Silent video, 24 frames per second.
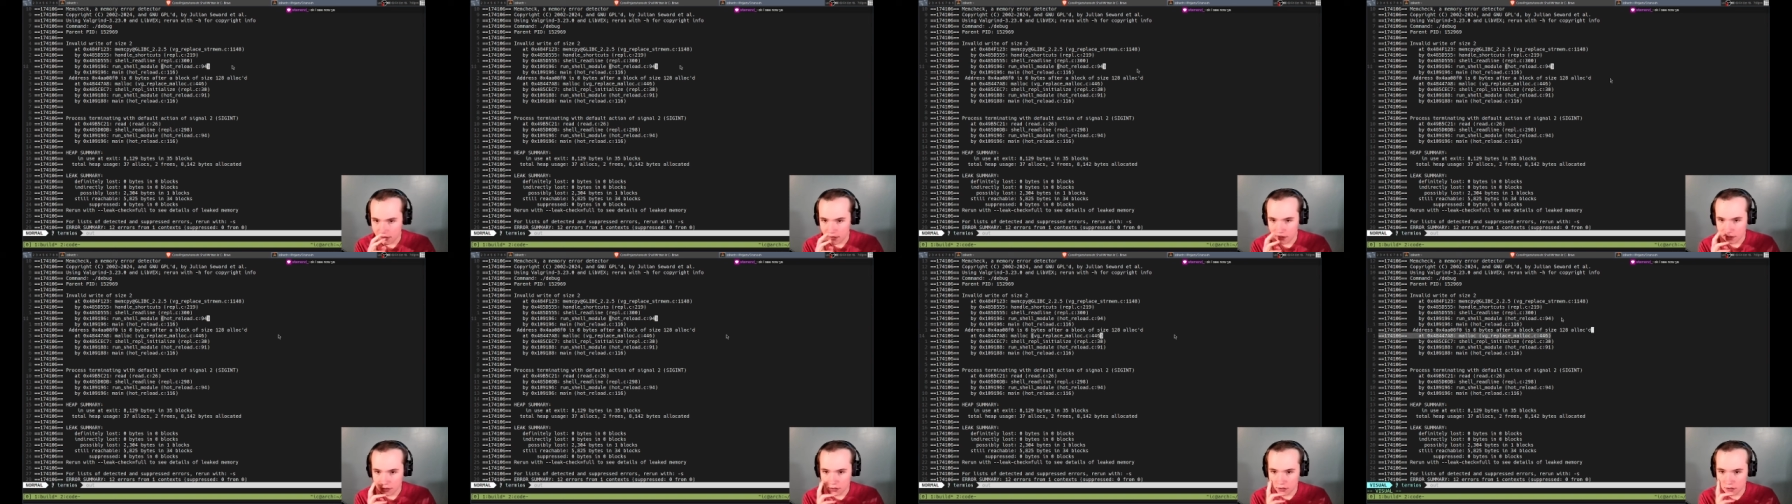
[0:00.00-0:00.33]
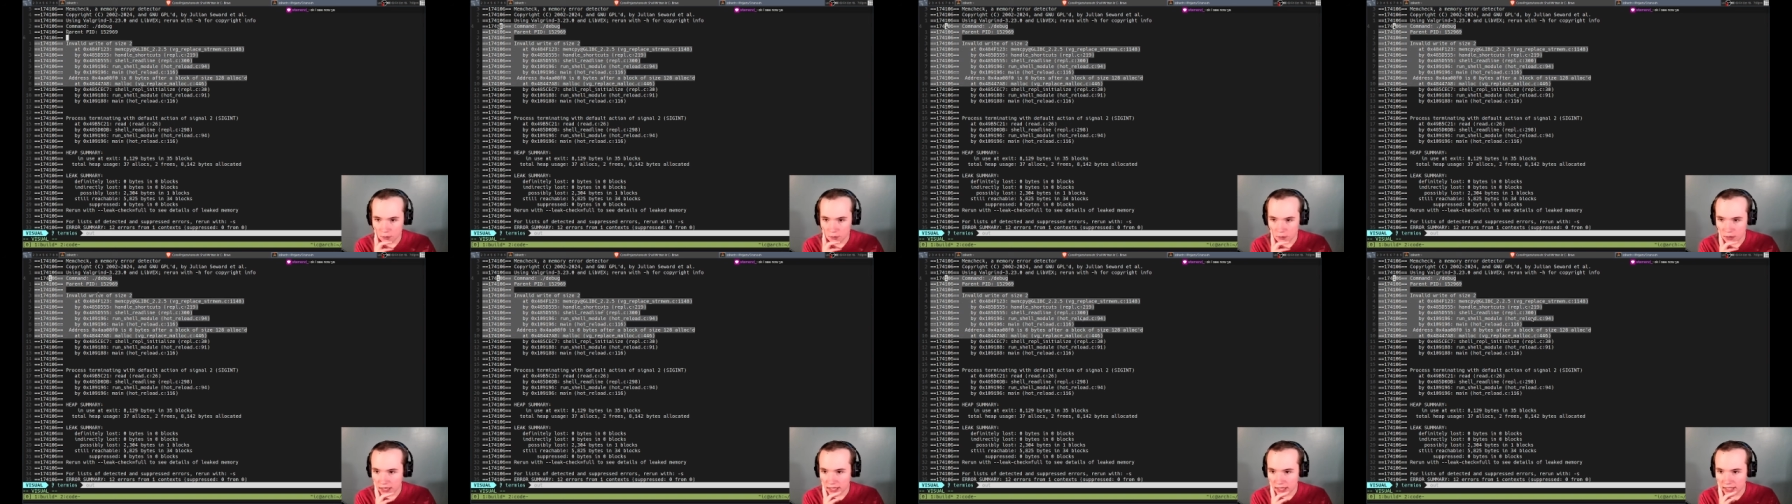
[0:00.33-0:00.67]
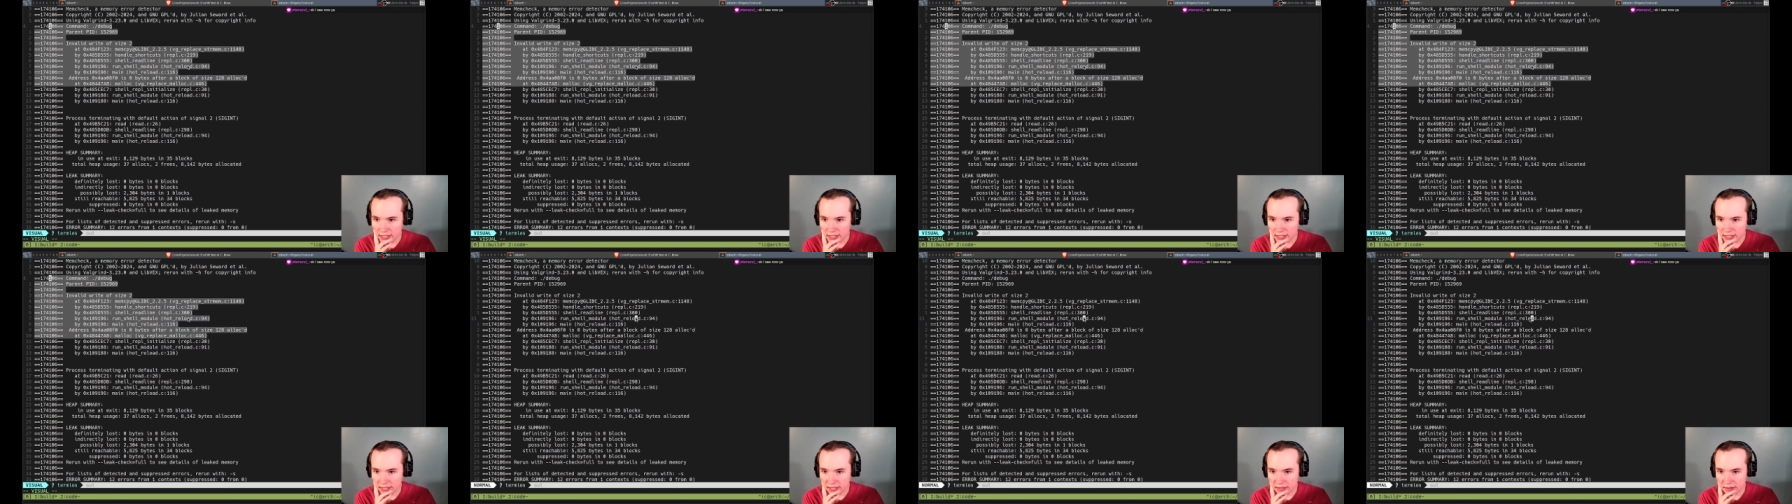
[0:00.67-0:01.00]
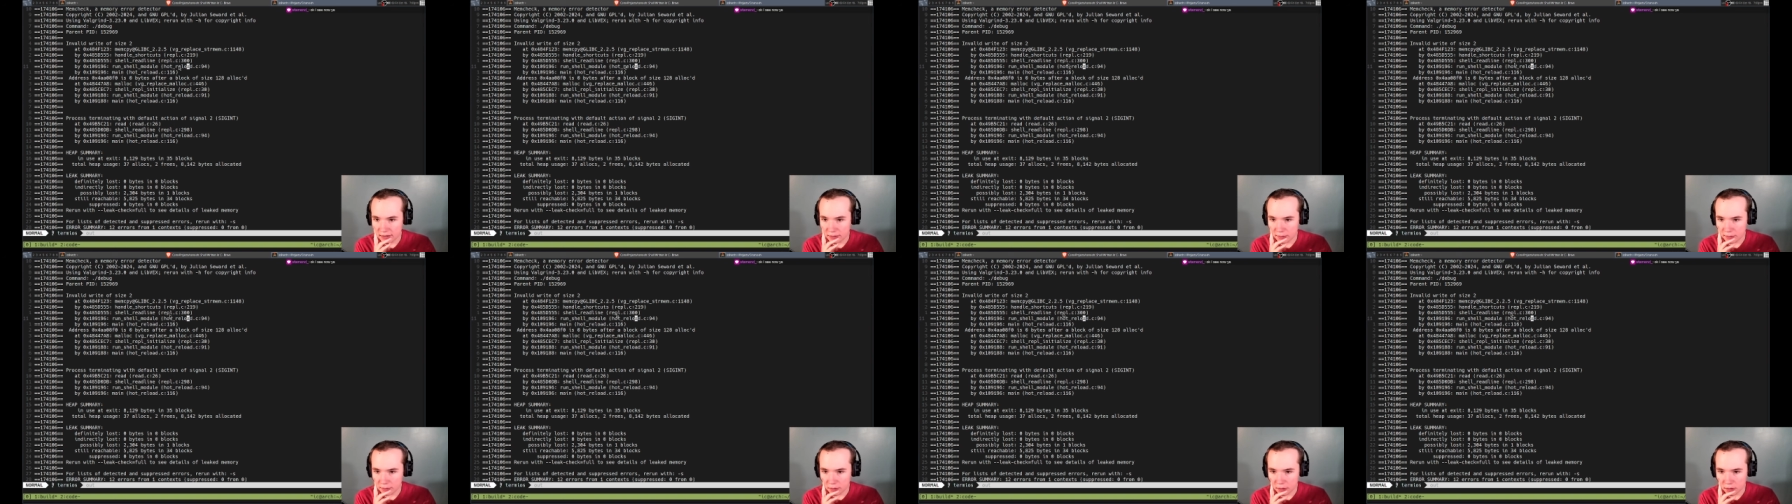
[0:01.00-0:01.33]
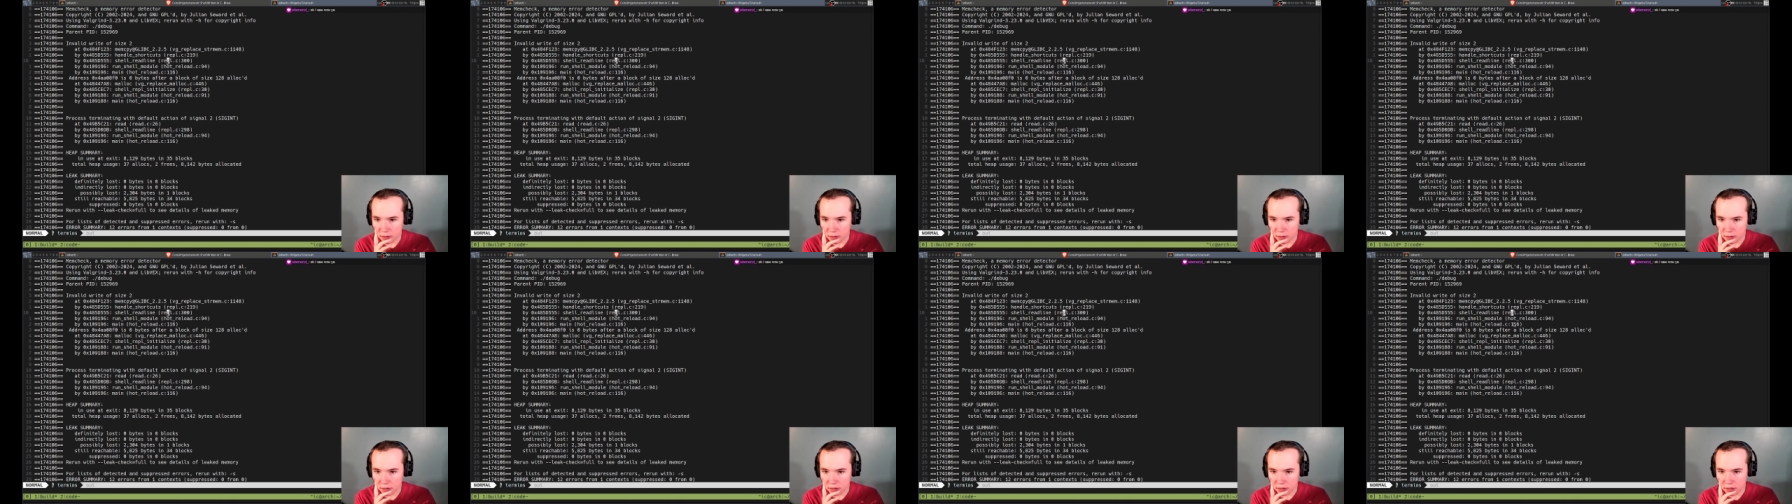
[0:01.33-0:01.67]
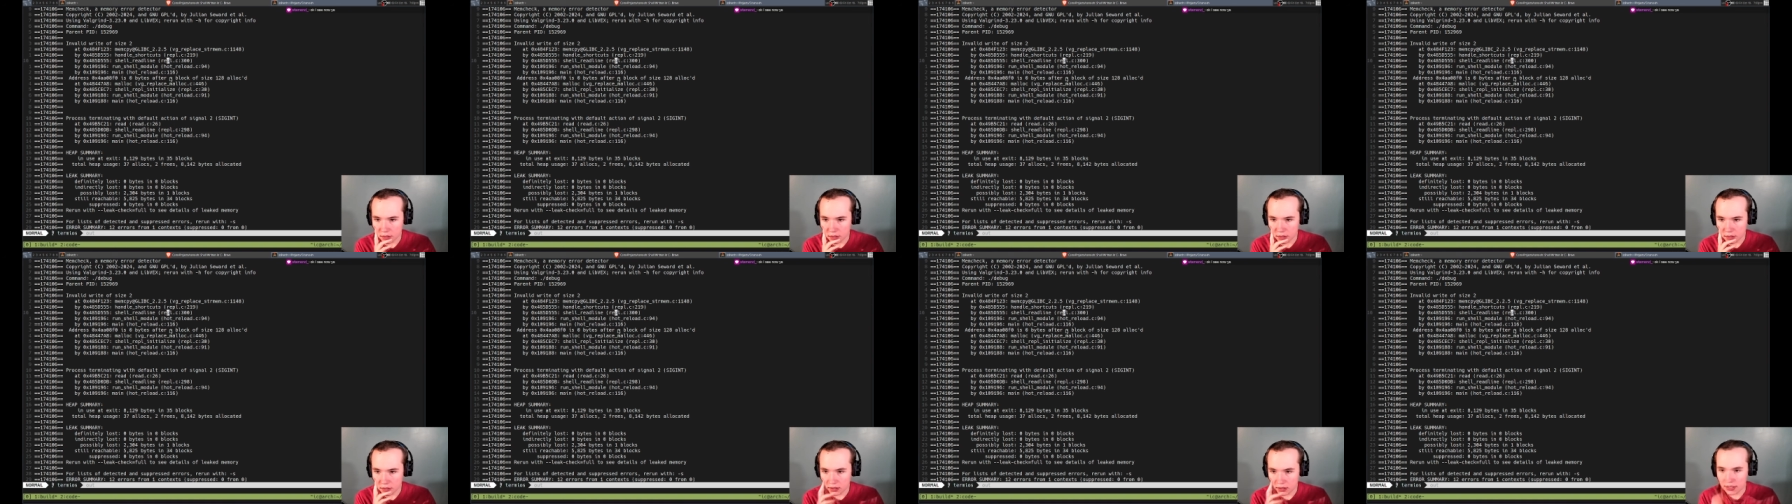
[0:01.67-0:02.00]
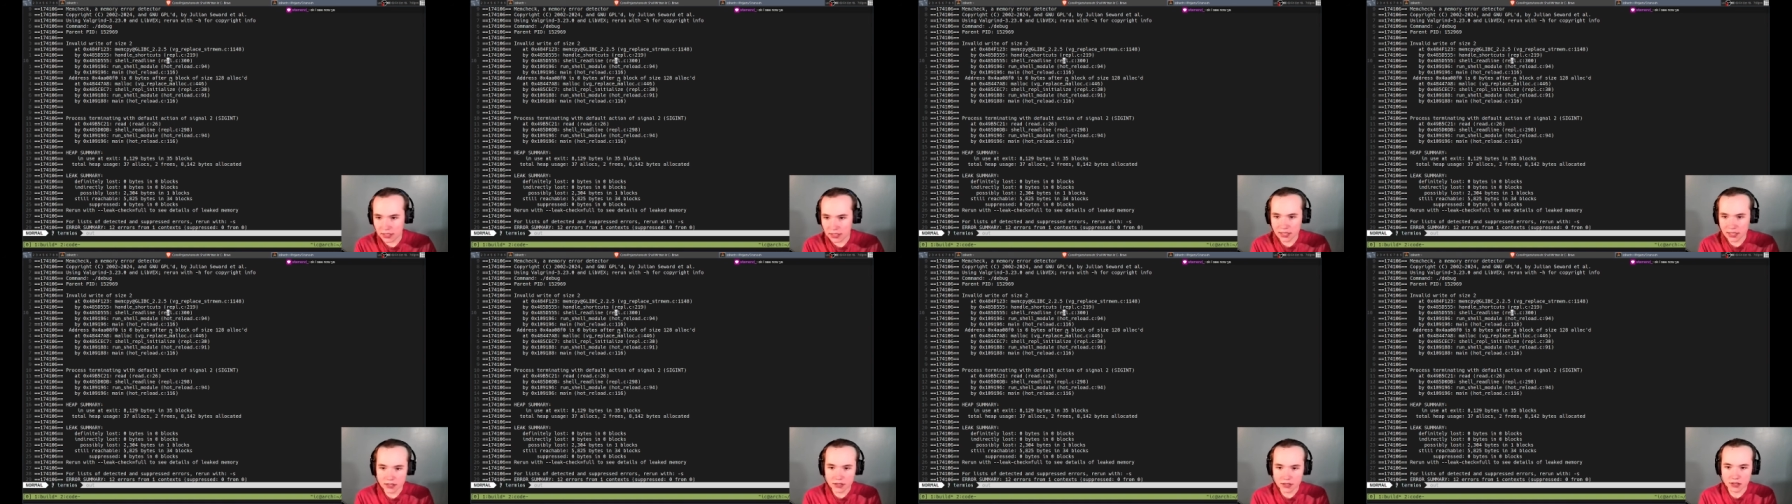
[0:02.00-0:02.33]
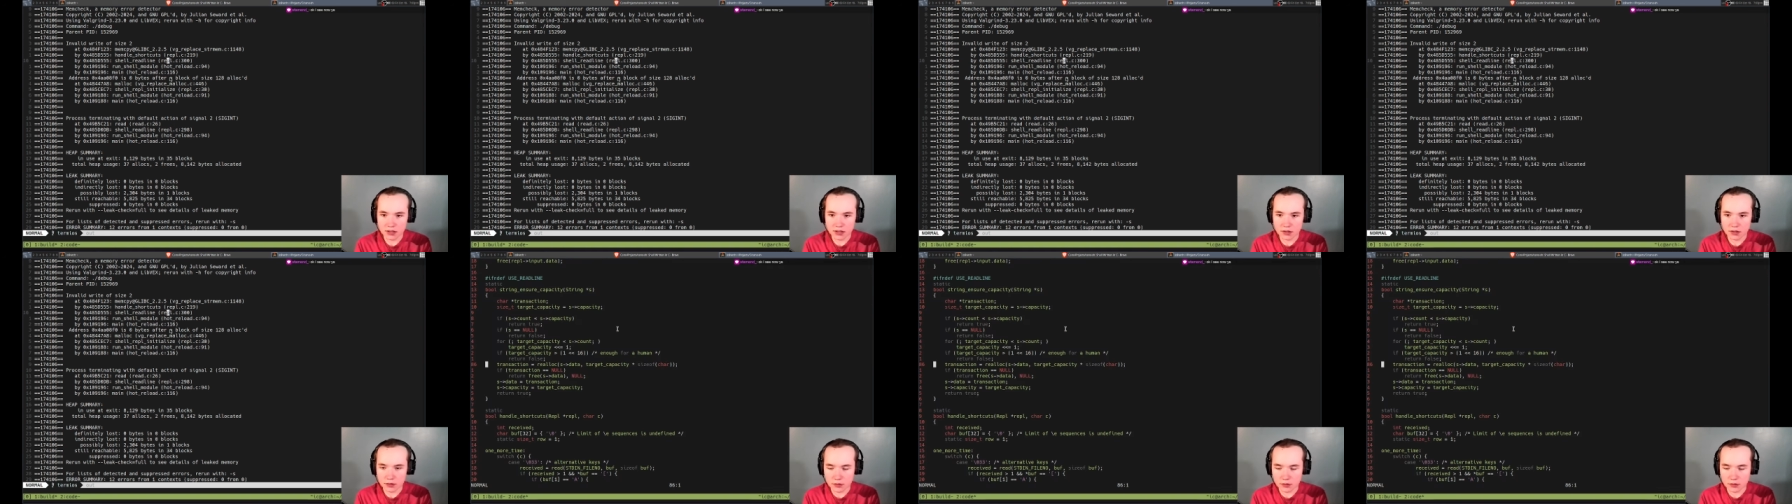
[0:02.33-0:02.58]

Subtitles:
So why is it wrong? In